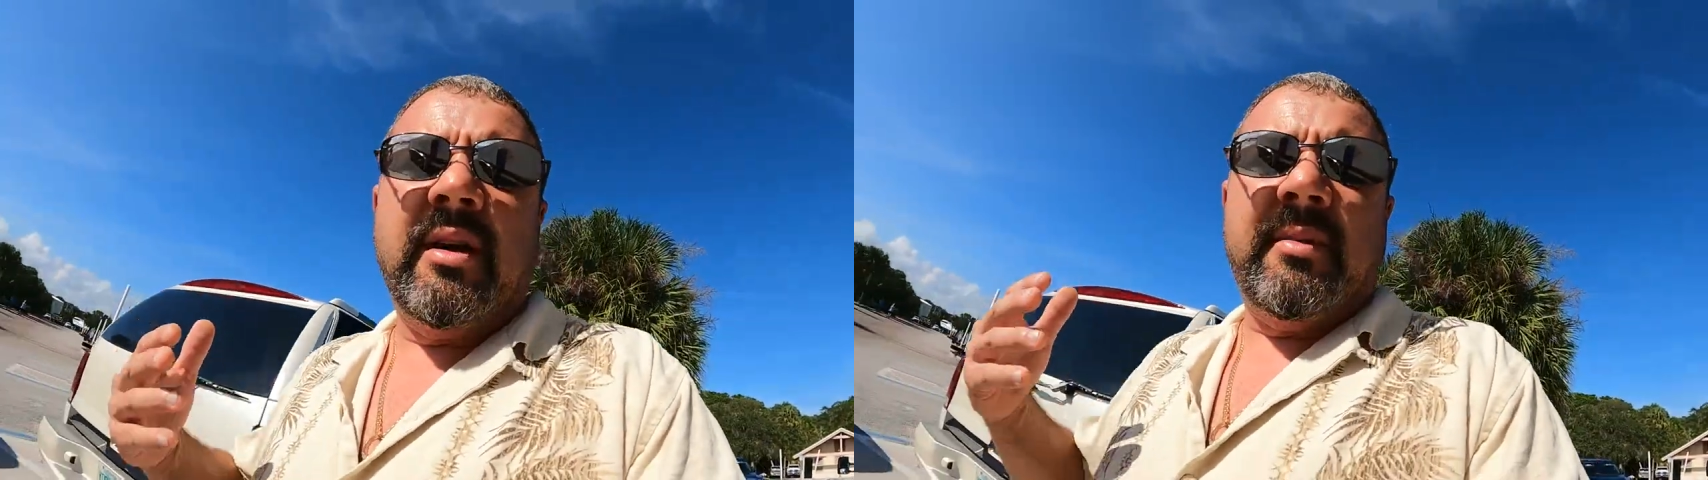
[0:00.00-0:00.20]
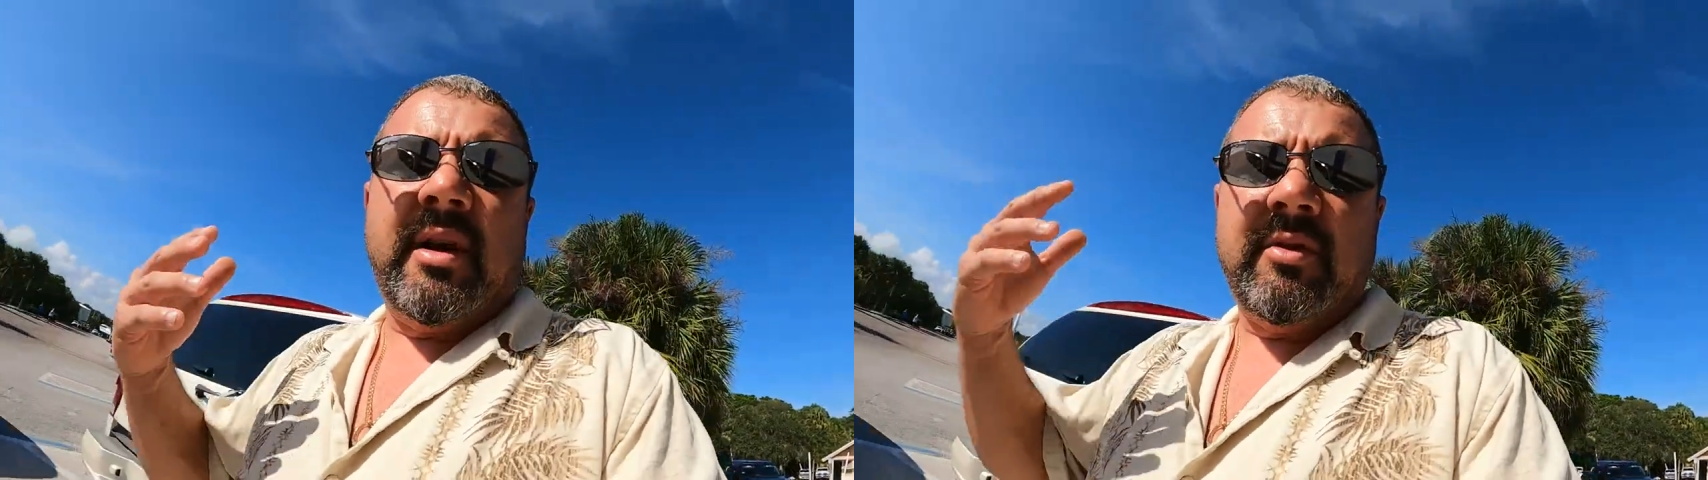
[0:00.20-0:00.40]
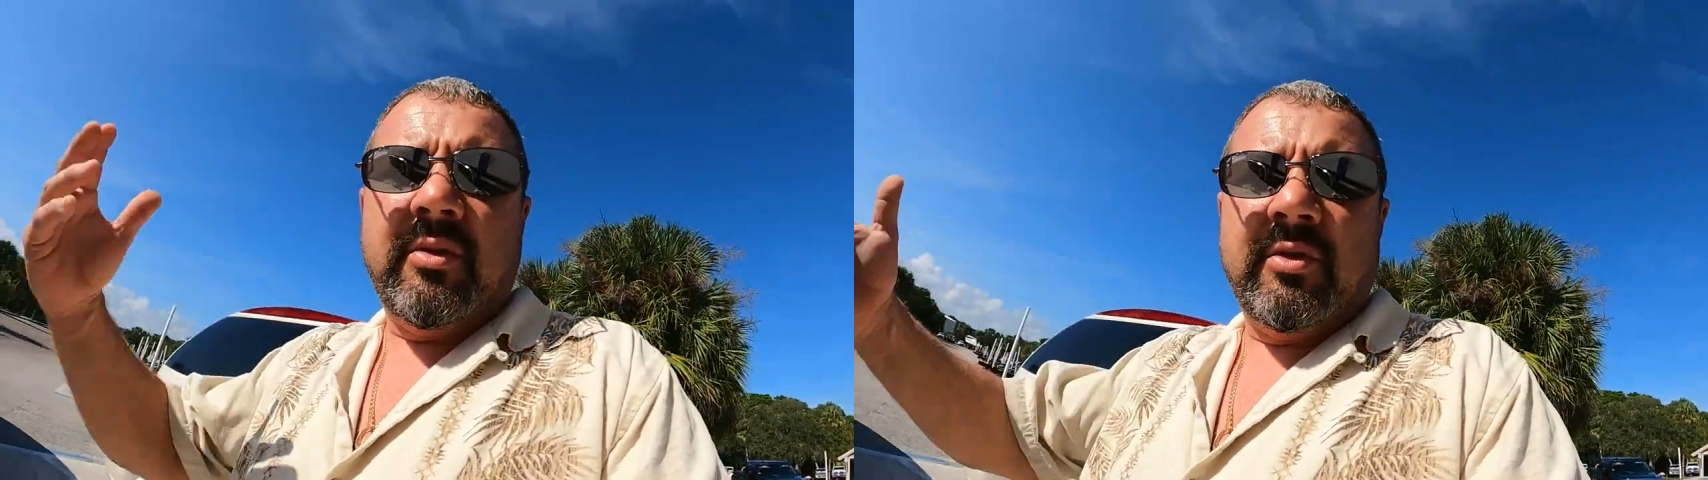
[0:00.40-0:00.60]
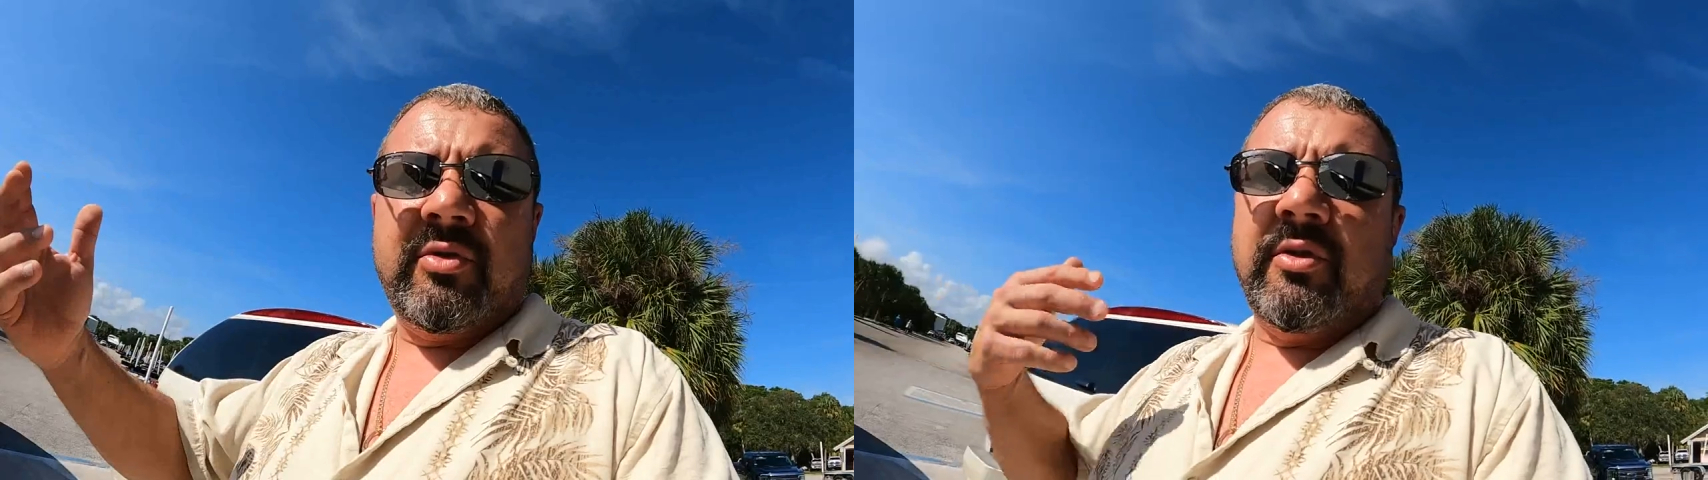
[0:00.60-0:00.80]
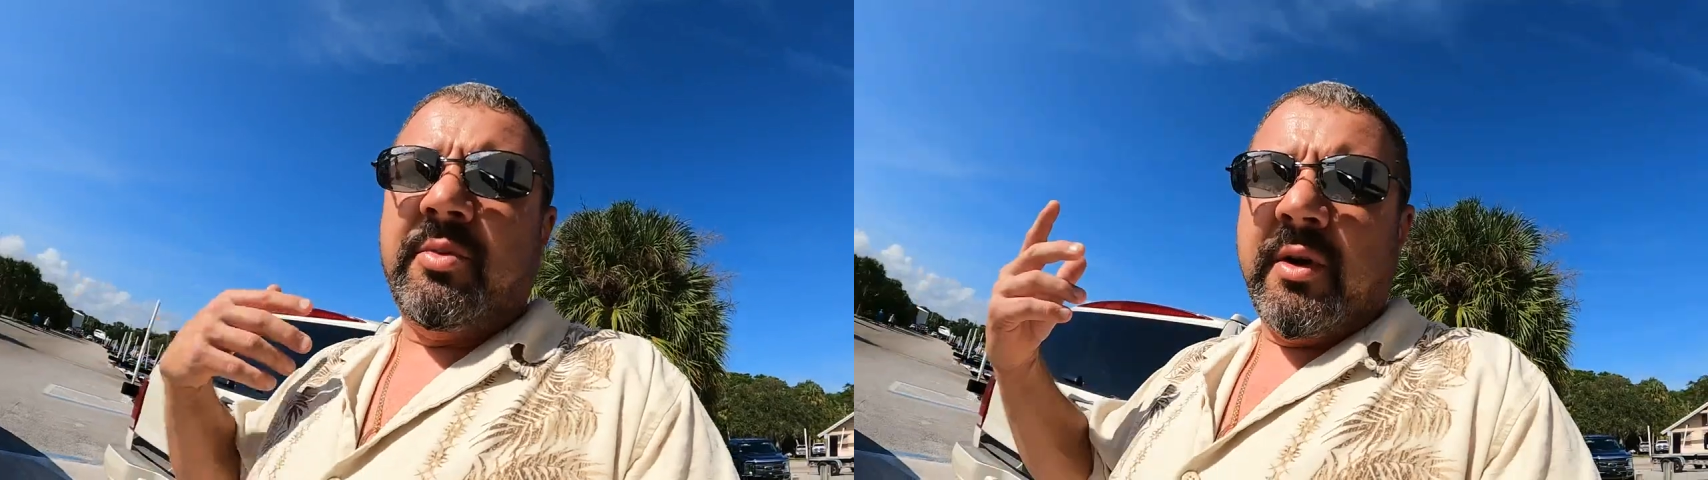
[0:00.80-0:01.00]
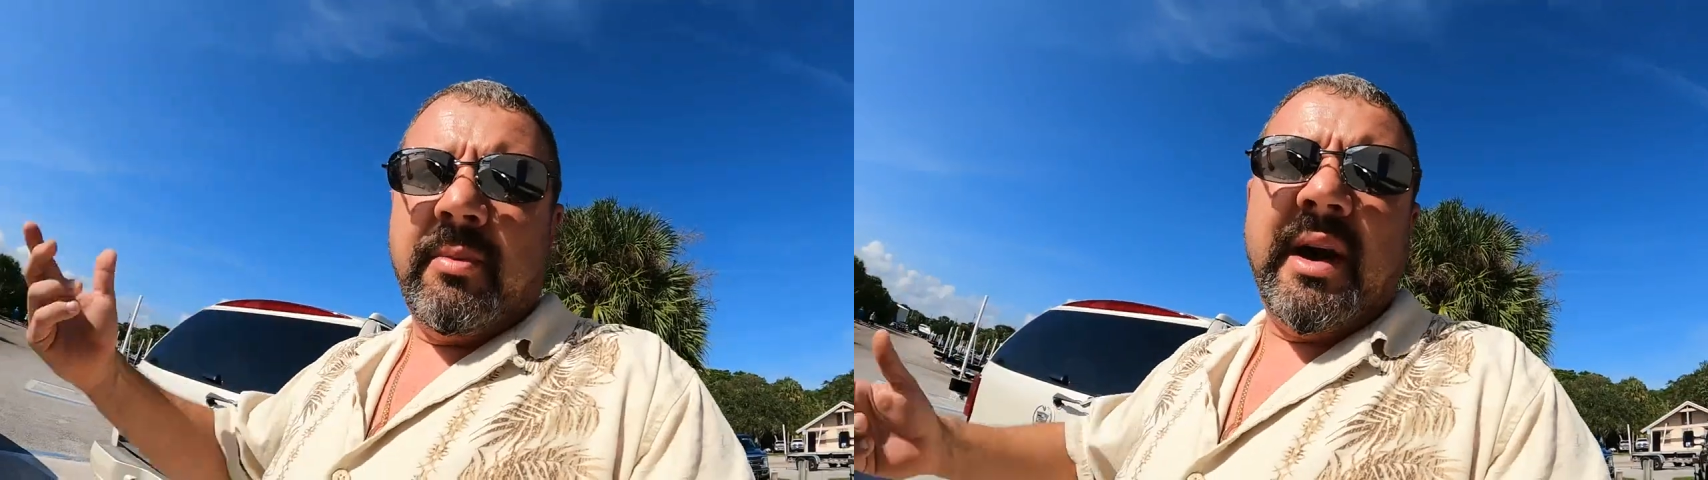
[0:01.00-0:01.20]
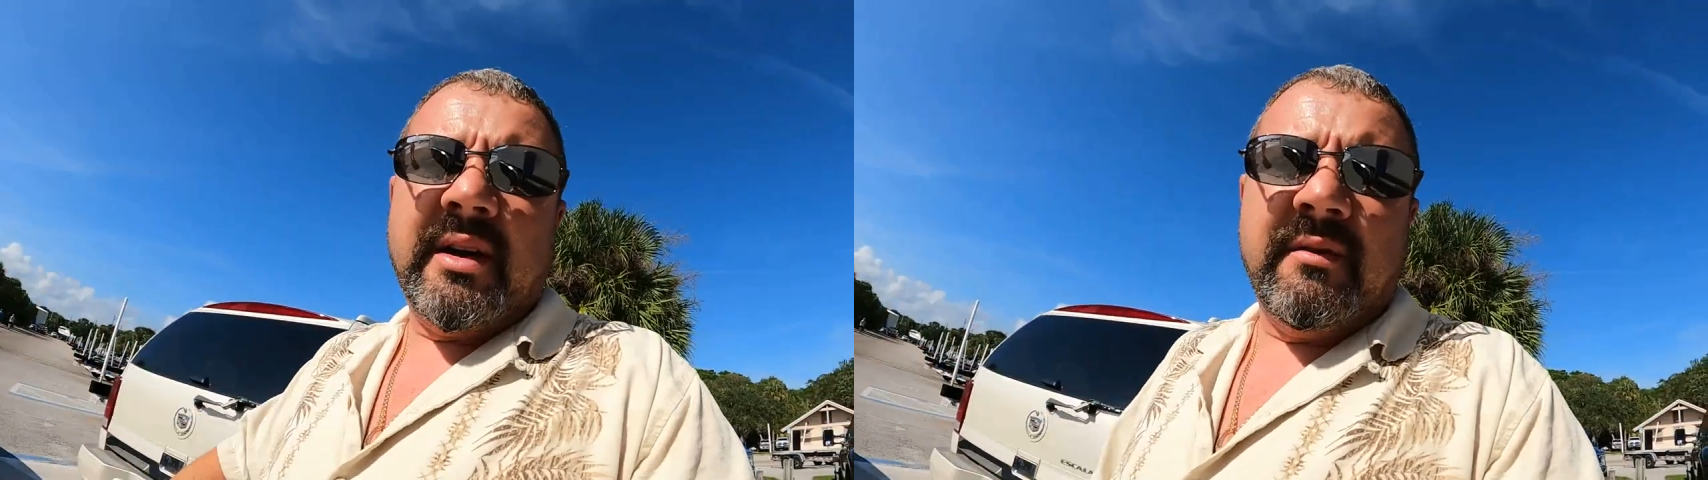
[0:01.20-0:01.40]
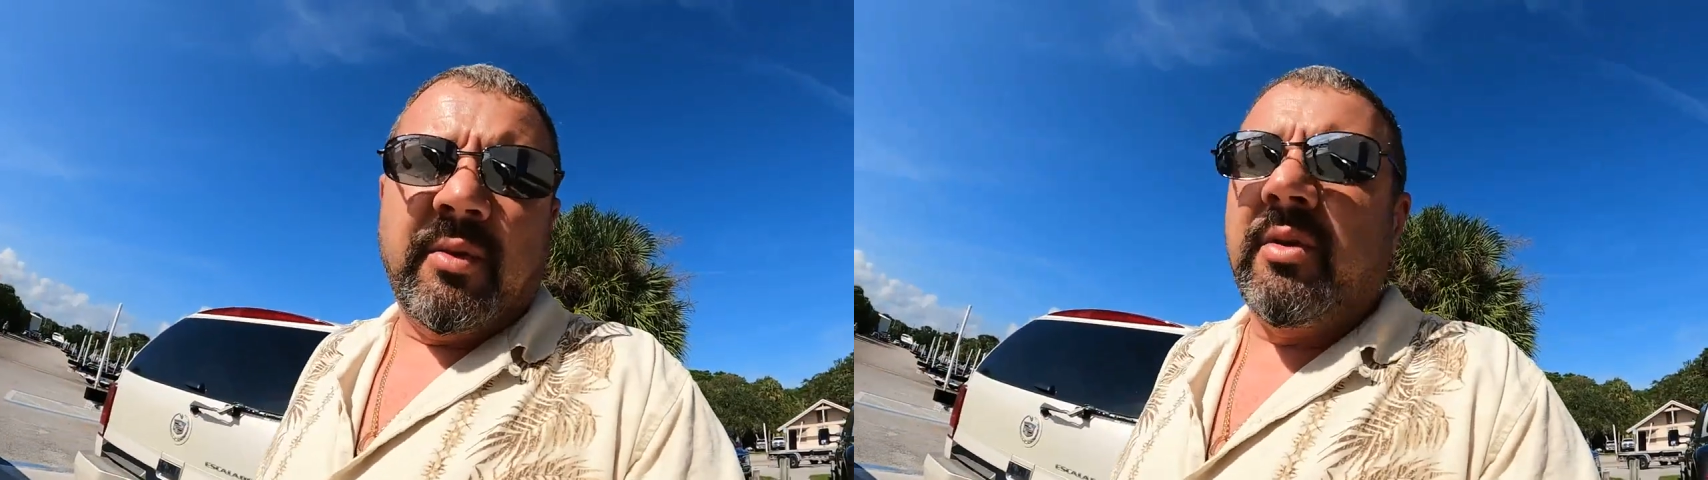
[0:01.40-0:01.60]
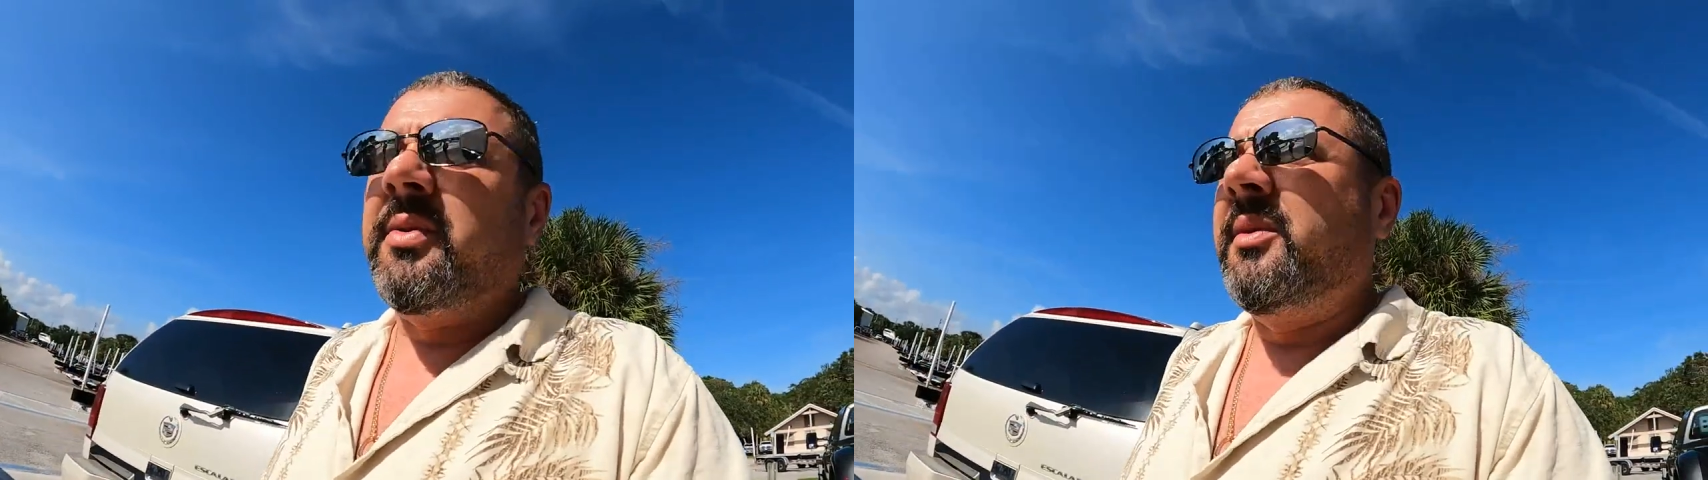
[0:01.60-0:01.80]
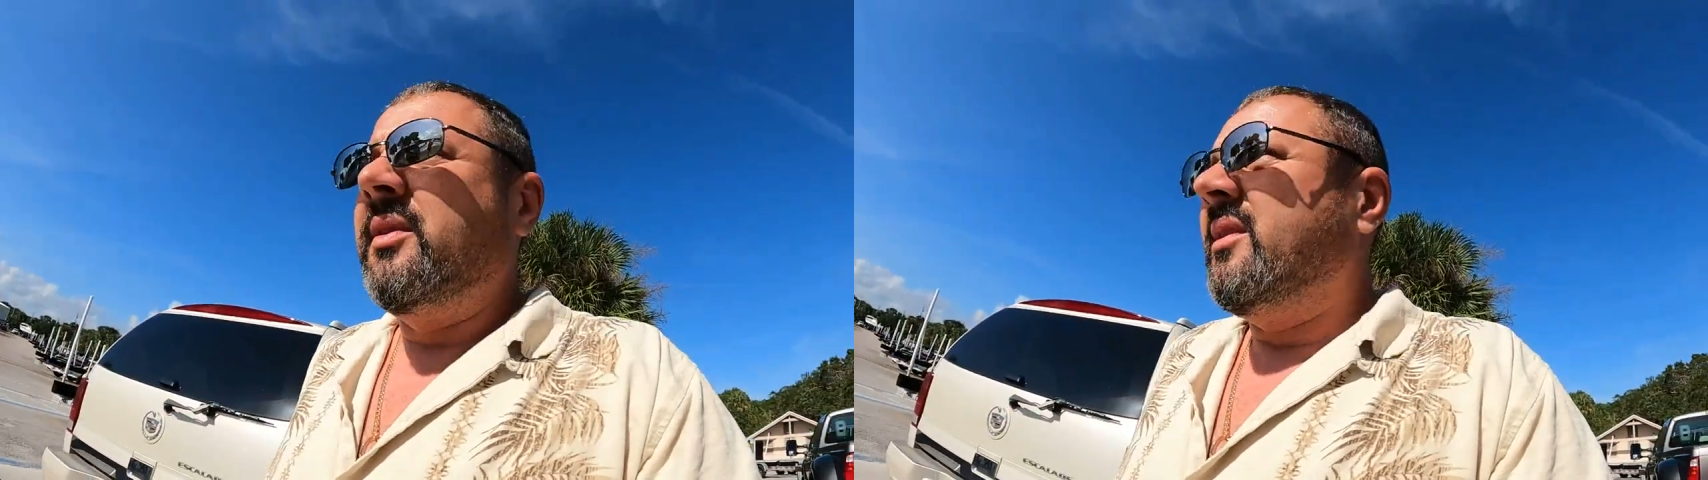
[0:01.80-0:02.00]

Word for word: they come down here to horse Trails. So we go back and forth.